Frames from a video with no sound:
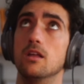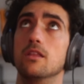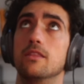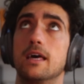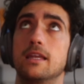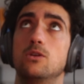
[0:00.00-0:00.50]

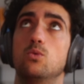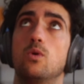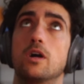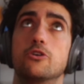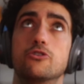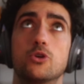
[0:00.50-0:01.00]
then
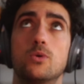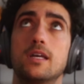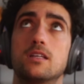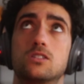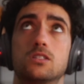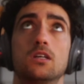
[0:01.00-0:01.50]
what you're doing
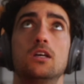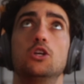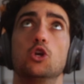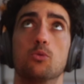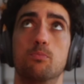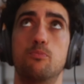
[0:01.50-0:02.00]
is
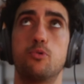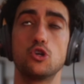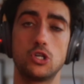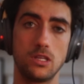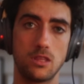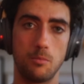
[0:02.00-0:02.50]
you're
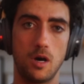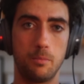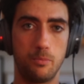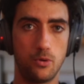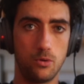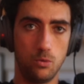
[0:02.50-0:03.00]
pushing them up
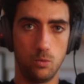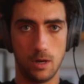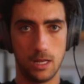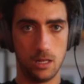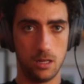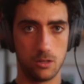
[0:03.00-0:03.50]

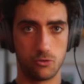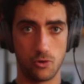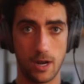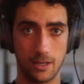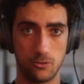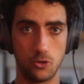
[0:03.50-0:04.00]
while
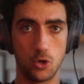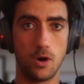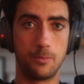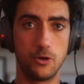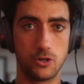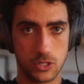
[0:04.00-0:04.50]
trying to go
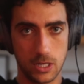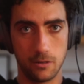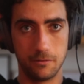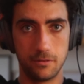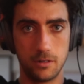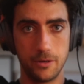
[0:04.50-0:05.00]
up
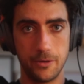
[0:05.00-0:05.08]
yourself.